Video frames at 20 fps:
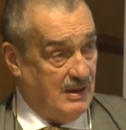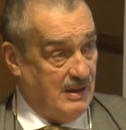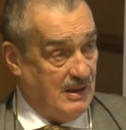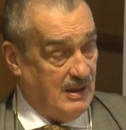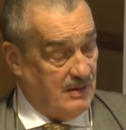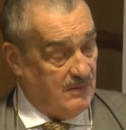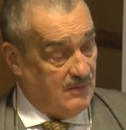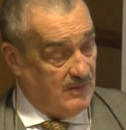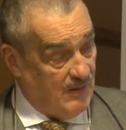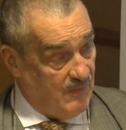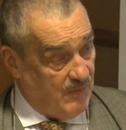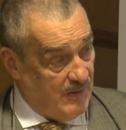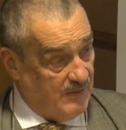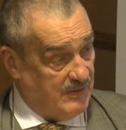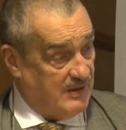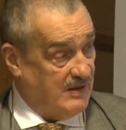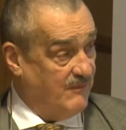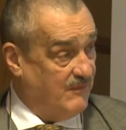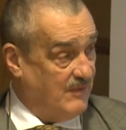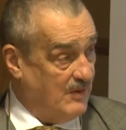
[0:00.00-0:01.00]
And they were
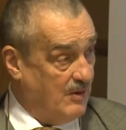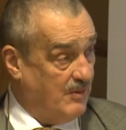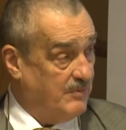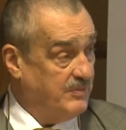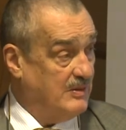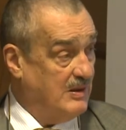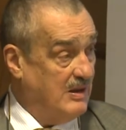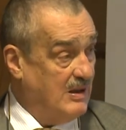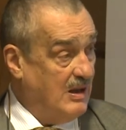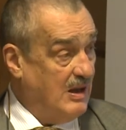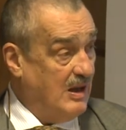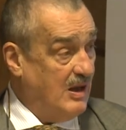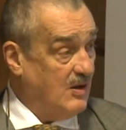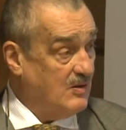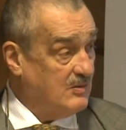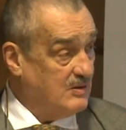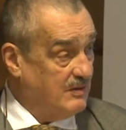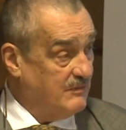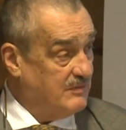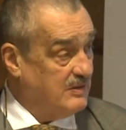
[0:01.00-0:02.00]
developed
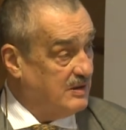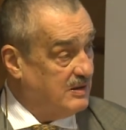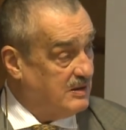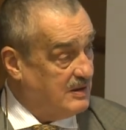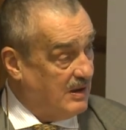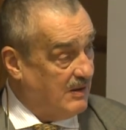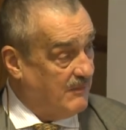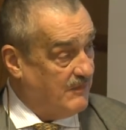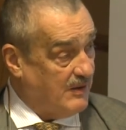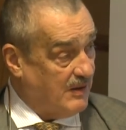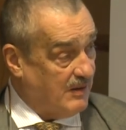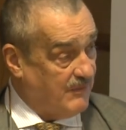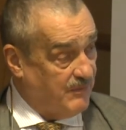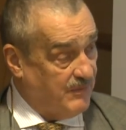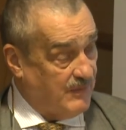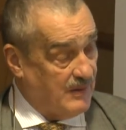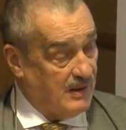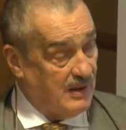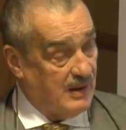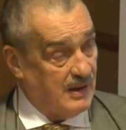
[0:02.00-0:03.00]
out of this
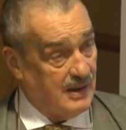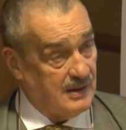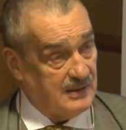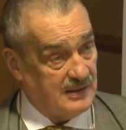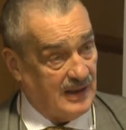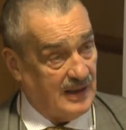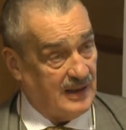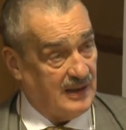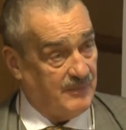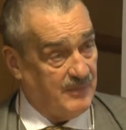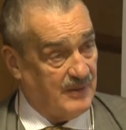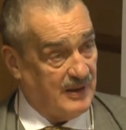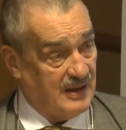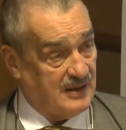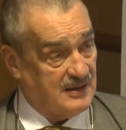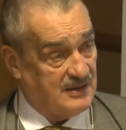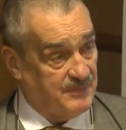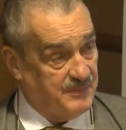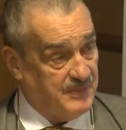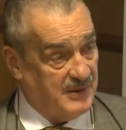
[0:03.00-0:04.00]
terrible
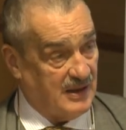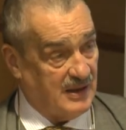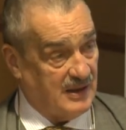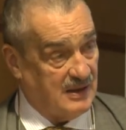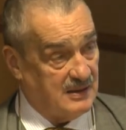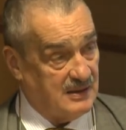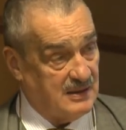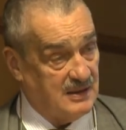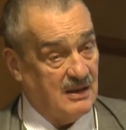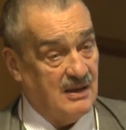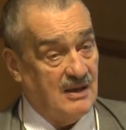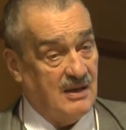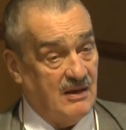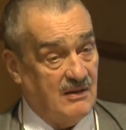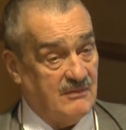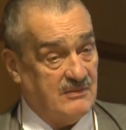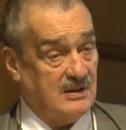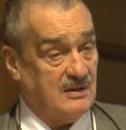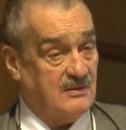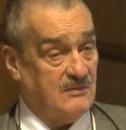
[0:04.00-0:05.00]
experience
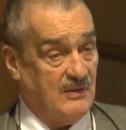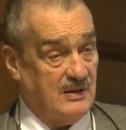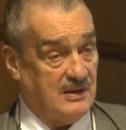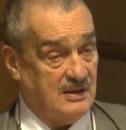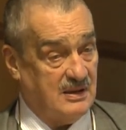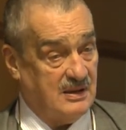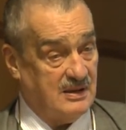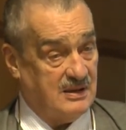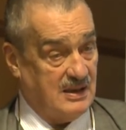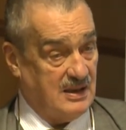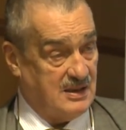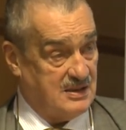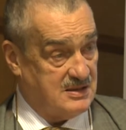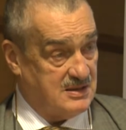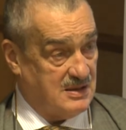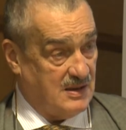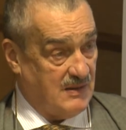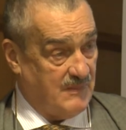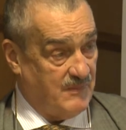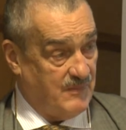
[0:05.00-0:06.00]
of the 20th
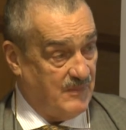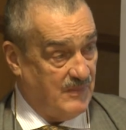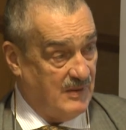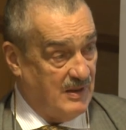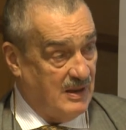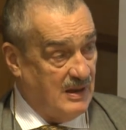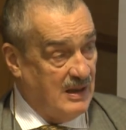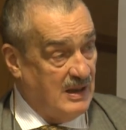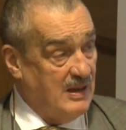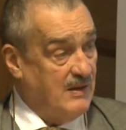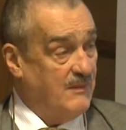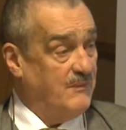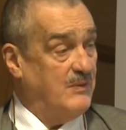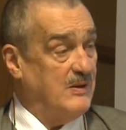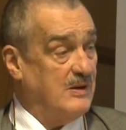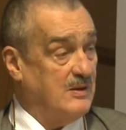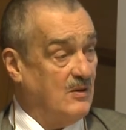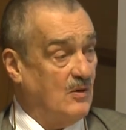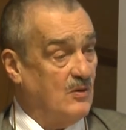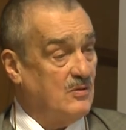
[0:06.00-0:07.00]
century. If we
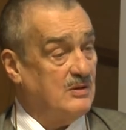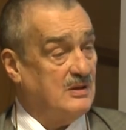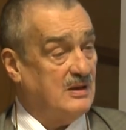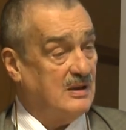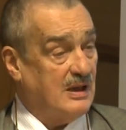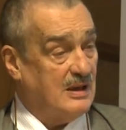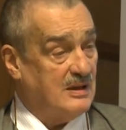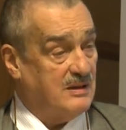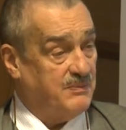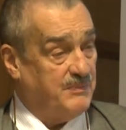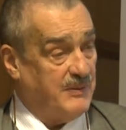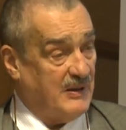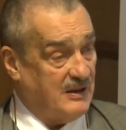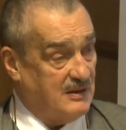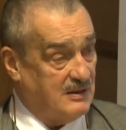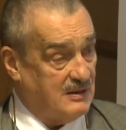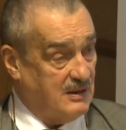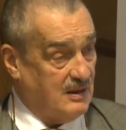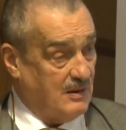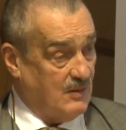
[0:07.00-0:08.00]
don't
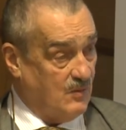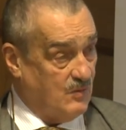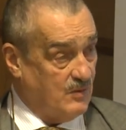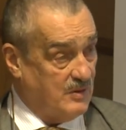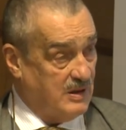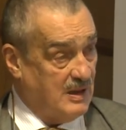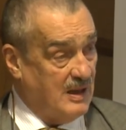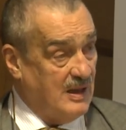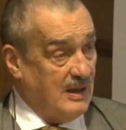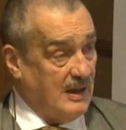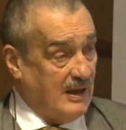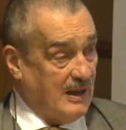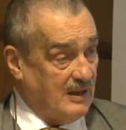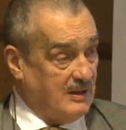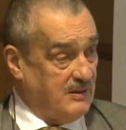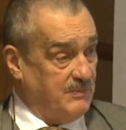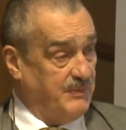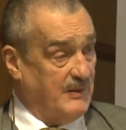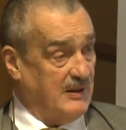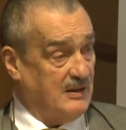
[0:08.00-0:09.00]
respect the rules,
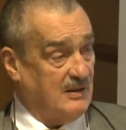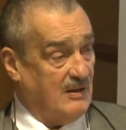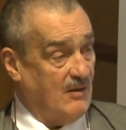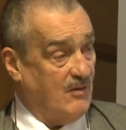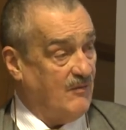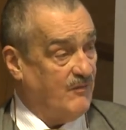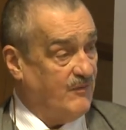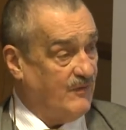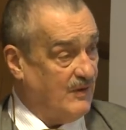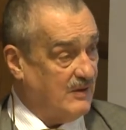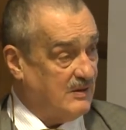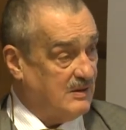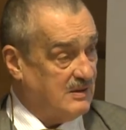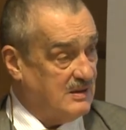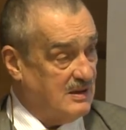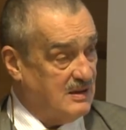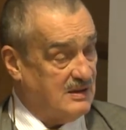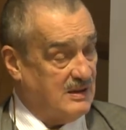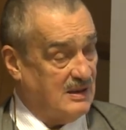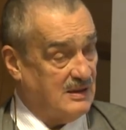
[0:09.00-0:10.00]
respect our
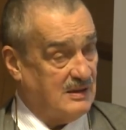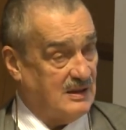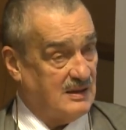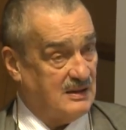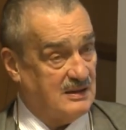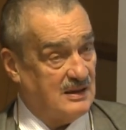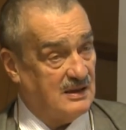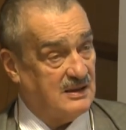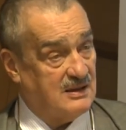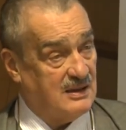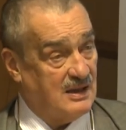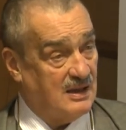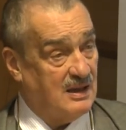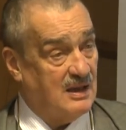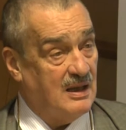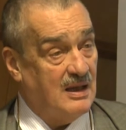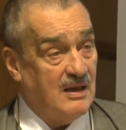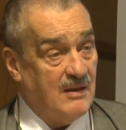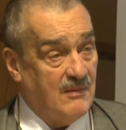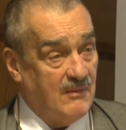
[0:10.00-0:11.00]
frontiers as existing,
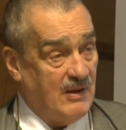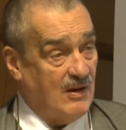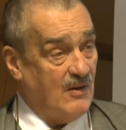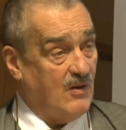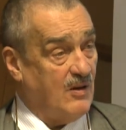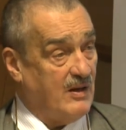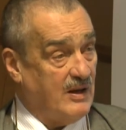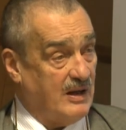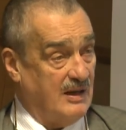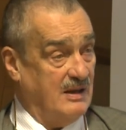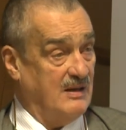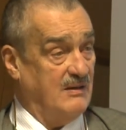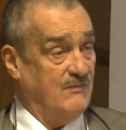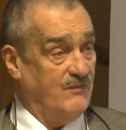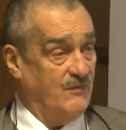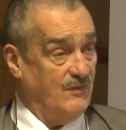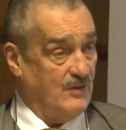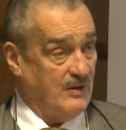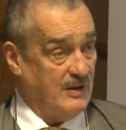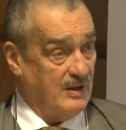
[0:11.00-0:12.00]
we are again
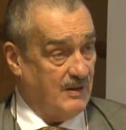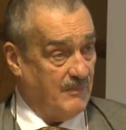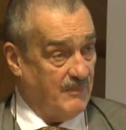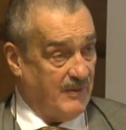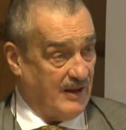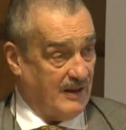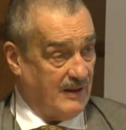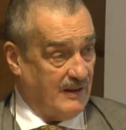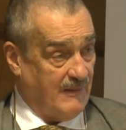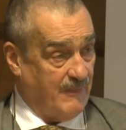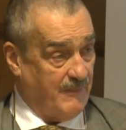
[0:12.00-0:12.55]
falling back.